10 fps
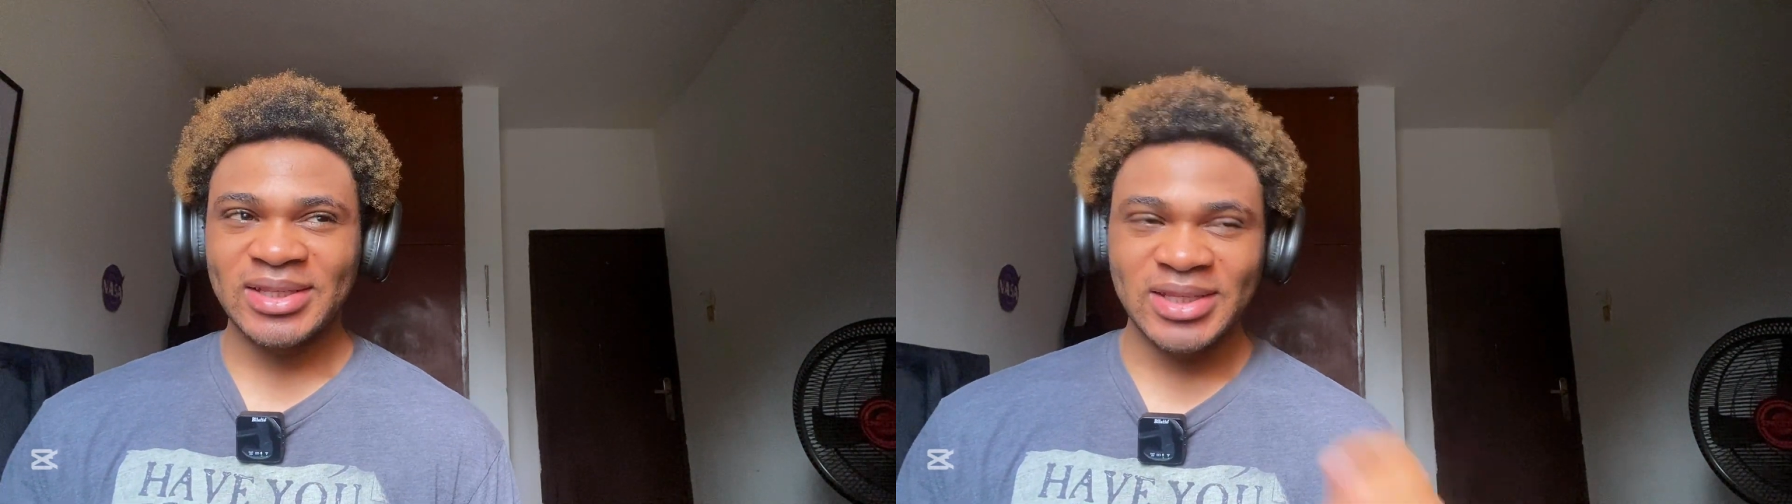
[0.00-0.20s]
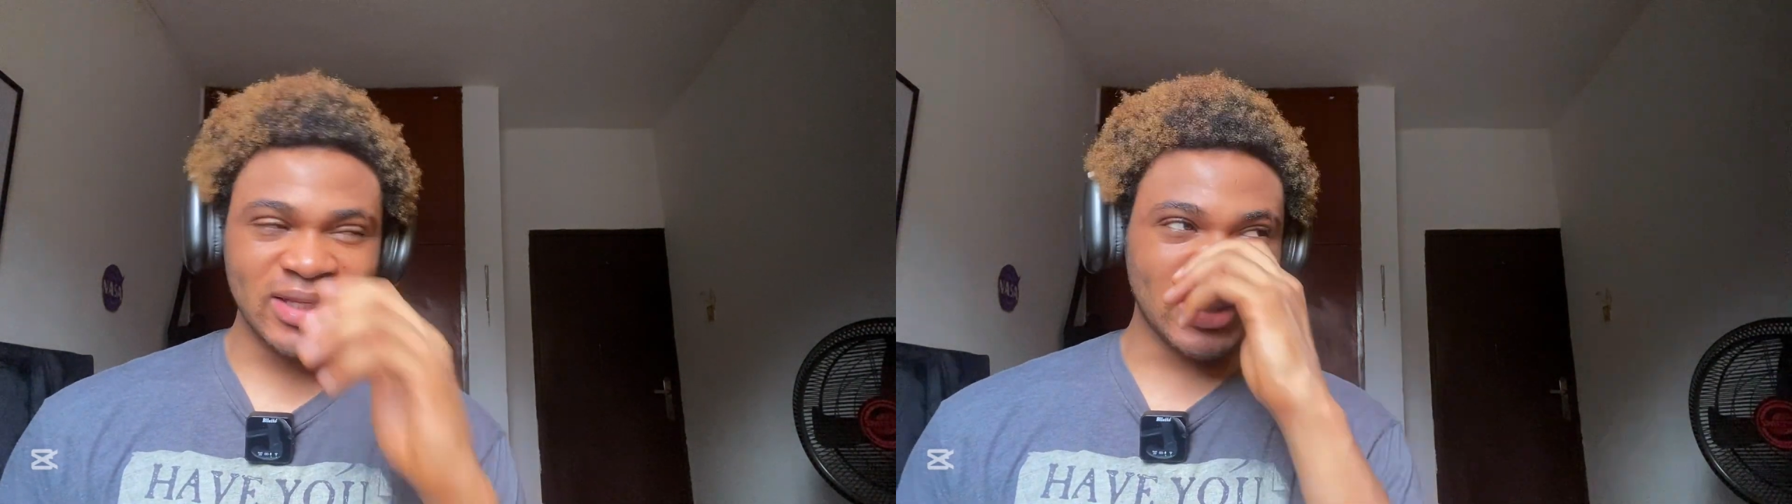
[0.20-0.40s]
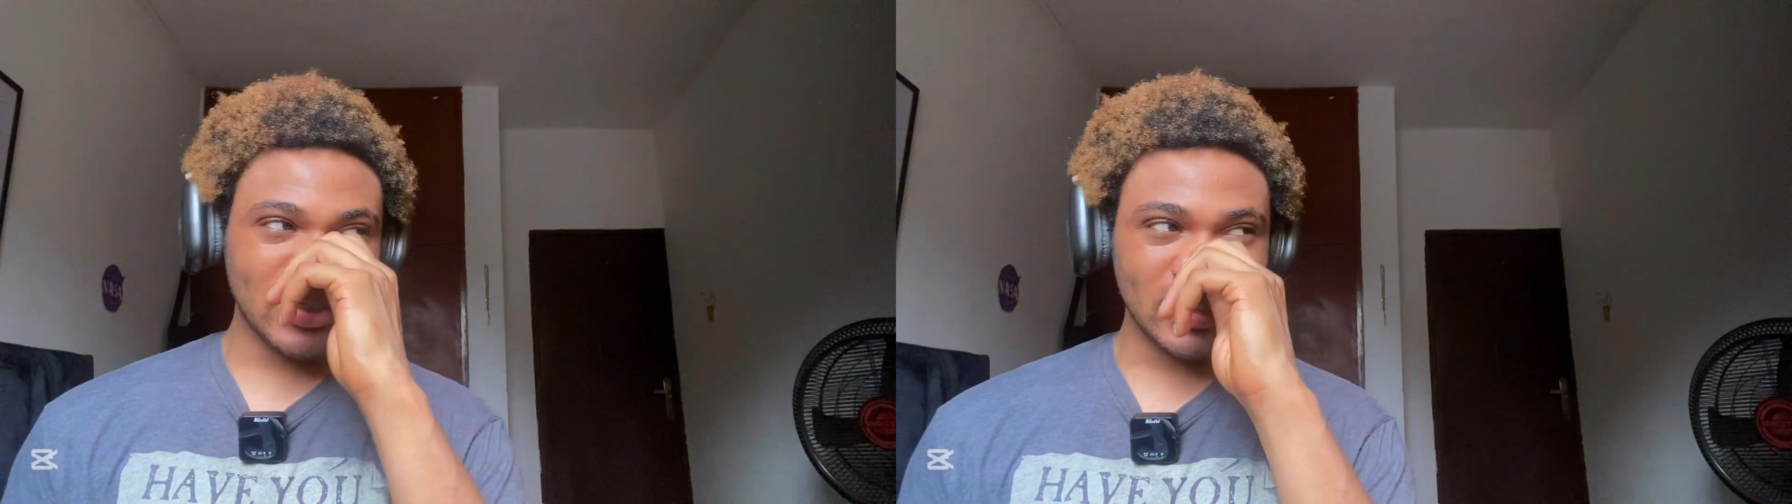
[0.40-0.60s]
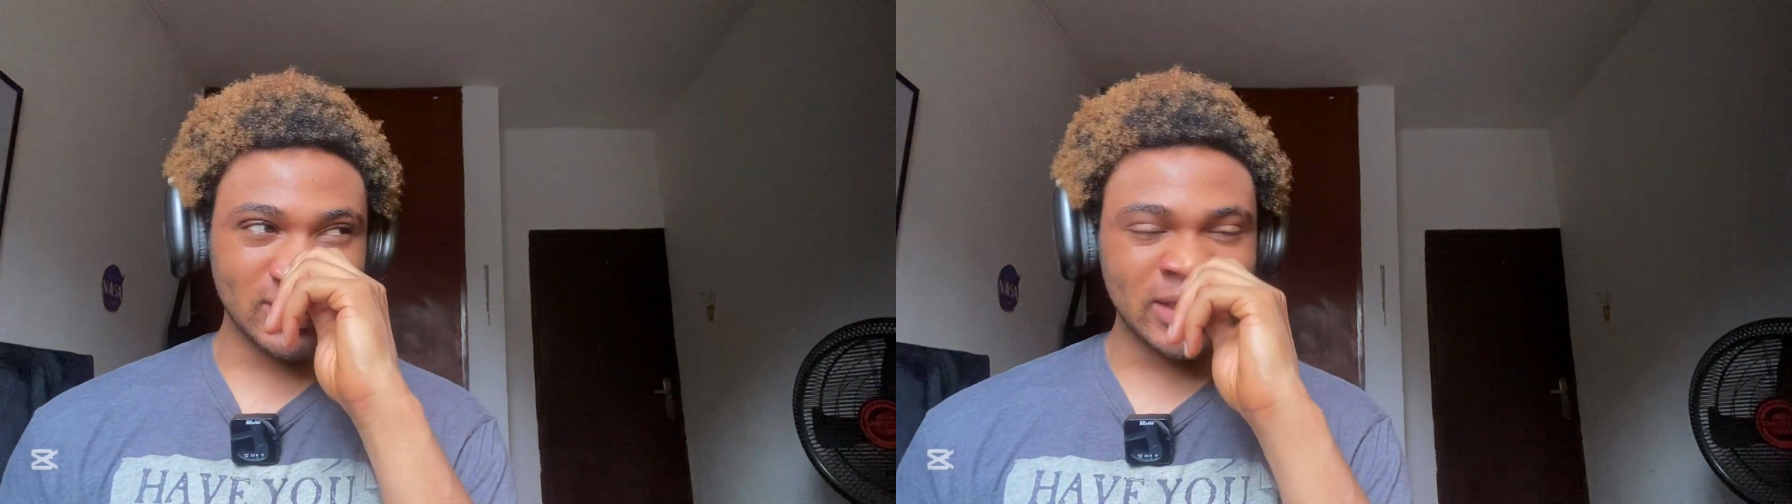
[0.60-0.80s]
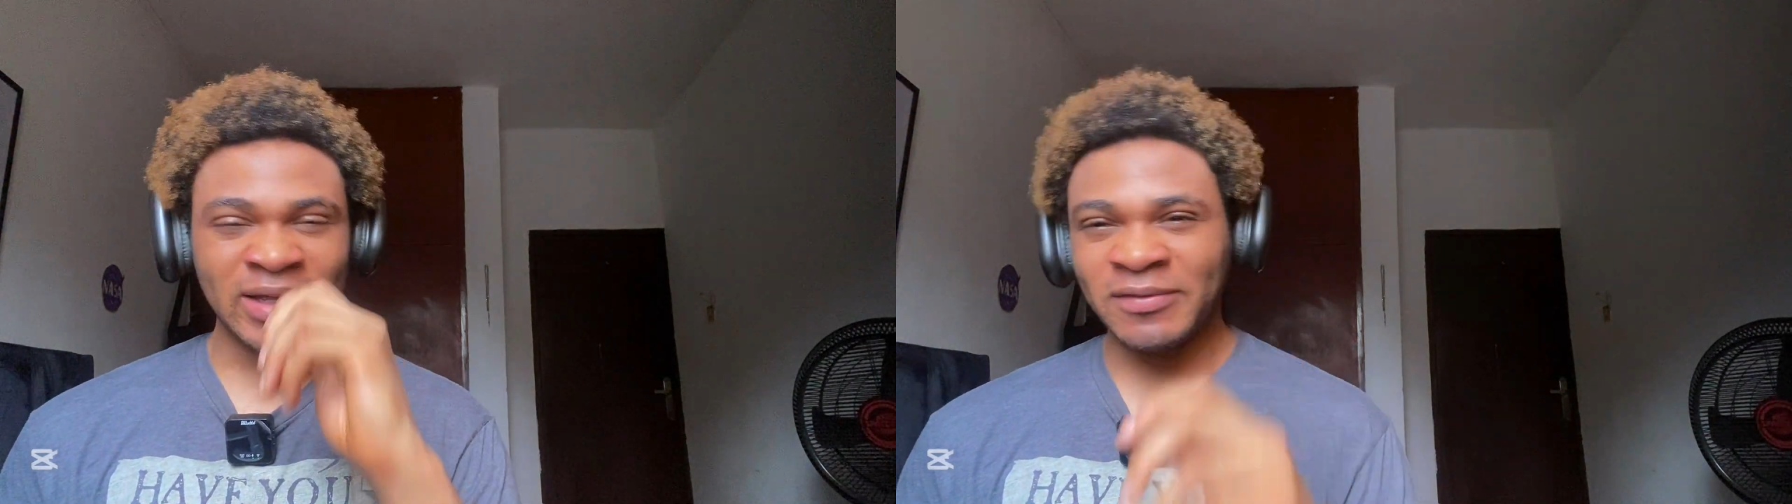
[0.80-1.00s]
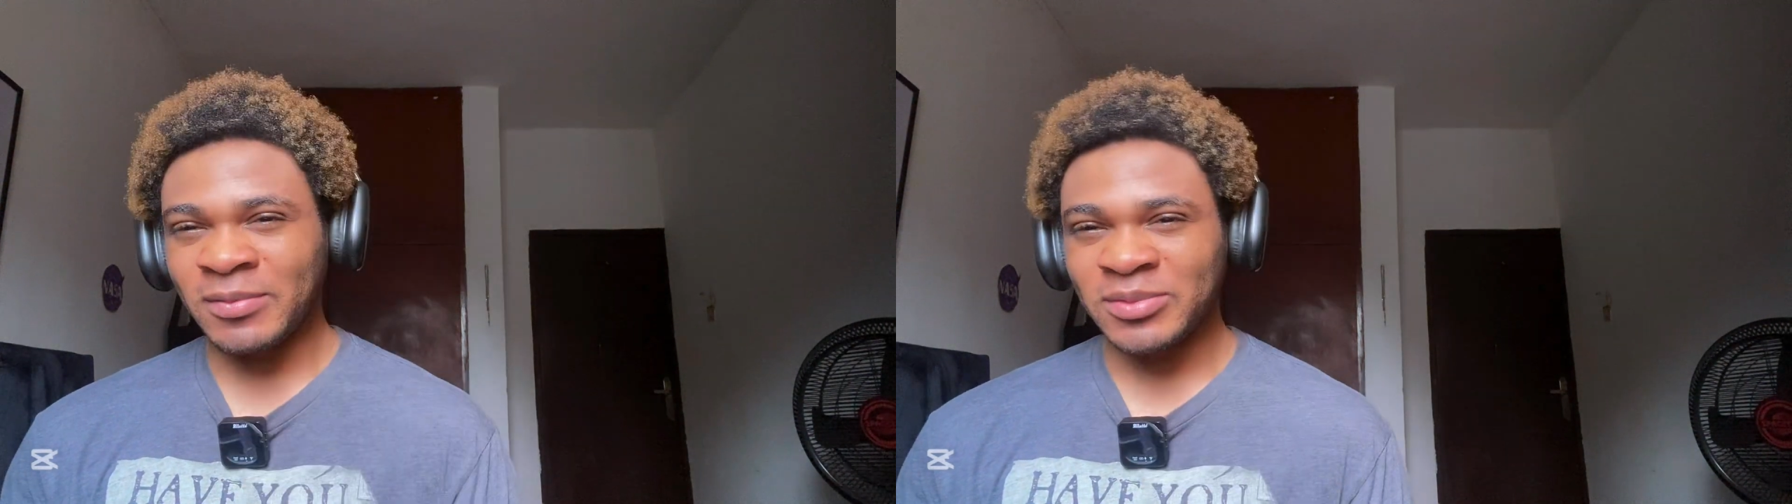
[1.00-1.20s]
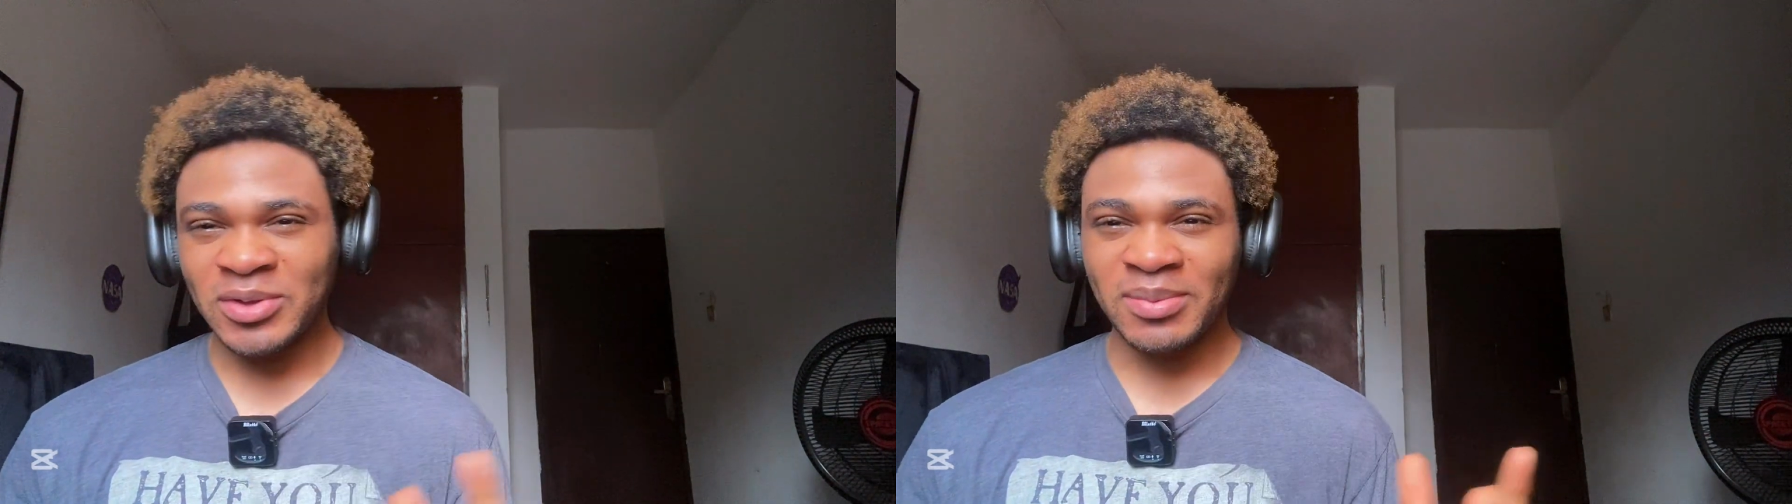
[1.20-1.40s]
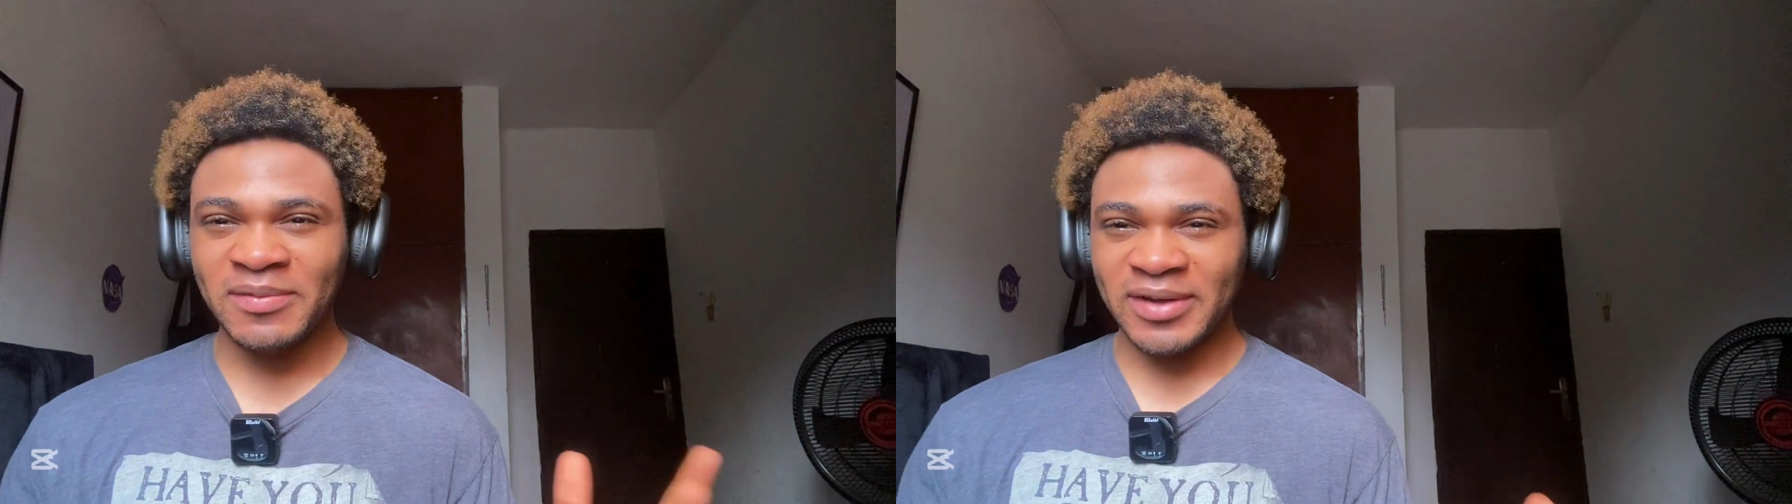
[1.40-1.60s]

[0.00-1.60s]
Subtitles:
it started from top